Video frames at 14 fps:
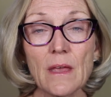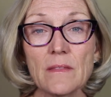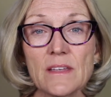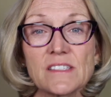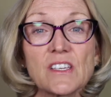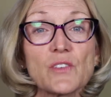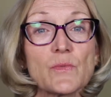
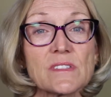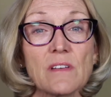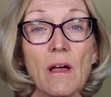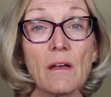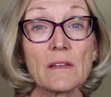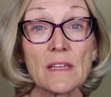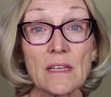This can
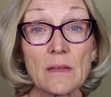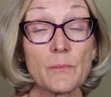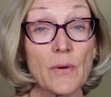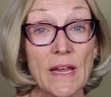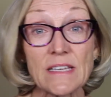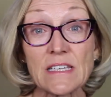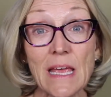result in
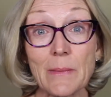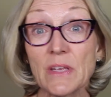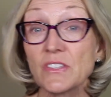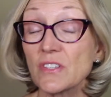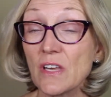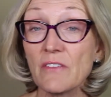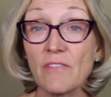brain
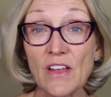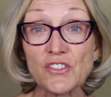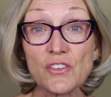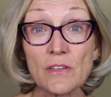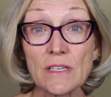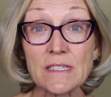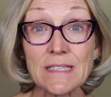damage and
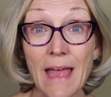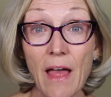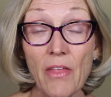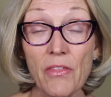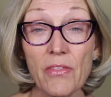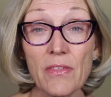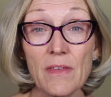eventually
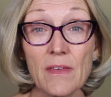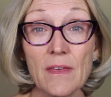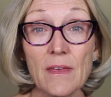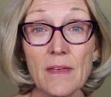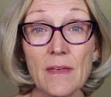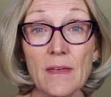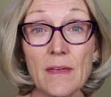death.
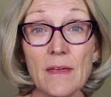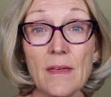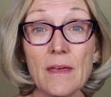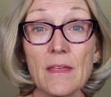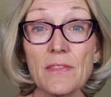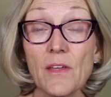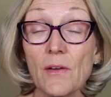
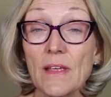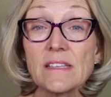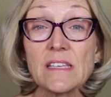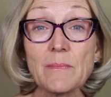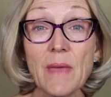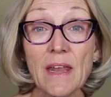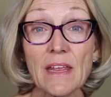There is
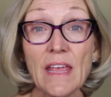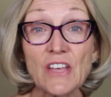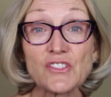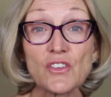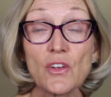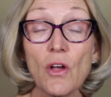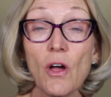a
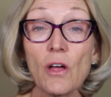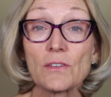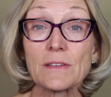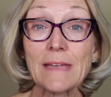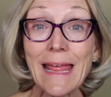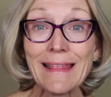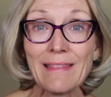medication
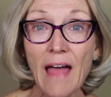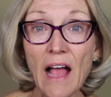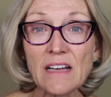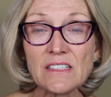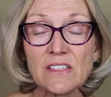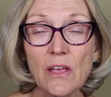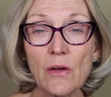called
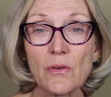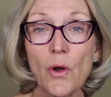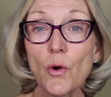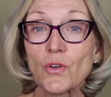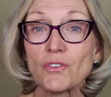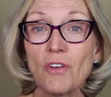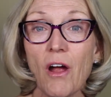naloxone
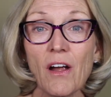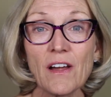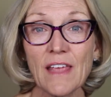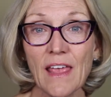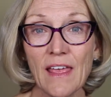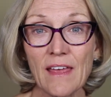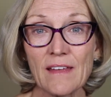or
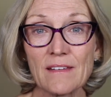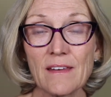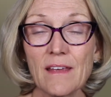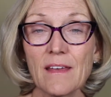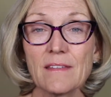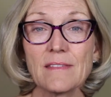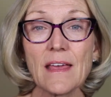Narcan
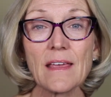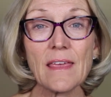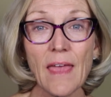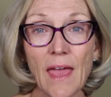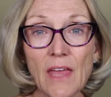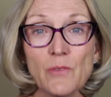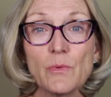that
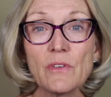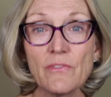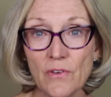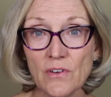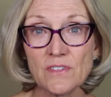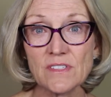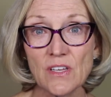can
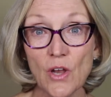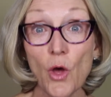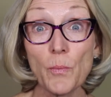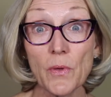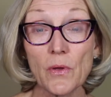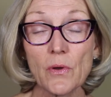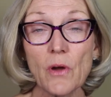reverse an
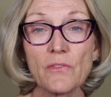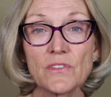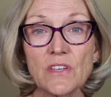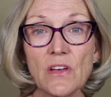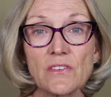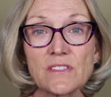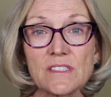opioid
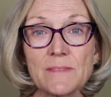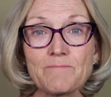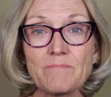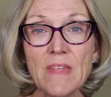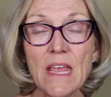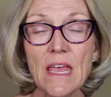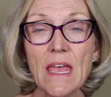overdose,
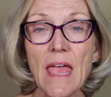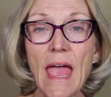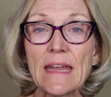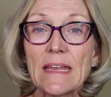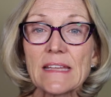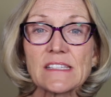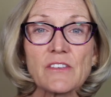
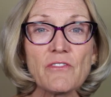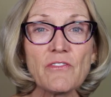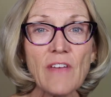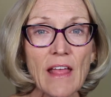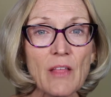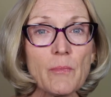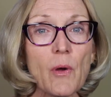and it's
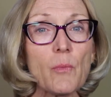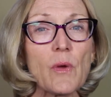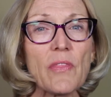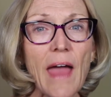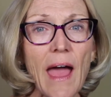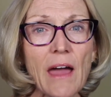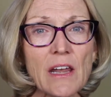available
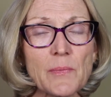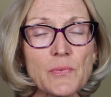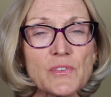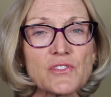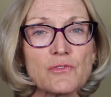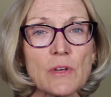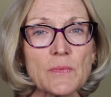without a
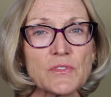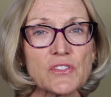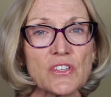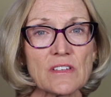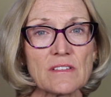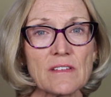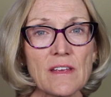
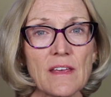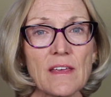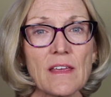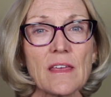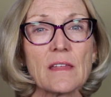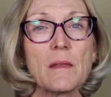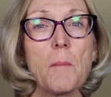prescription
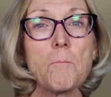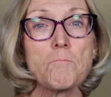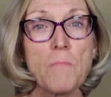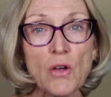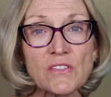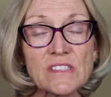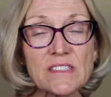in
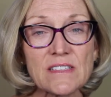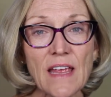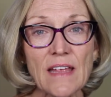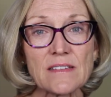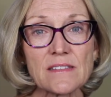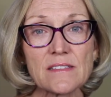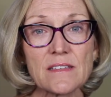most
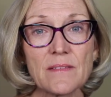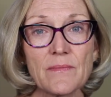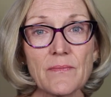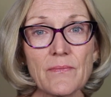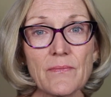states.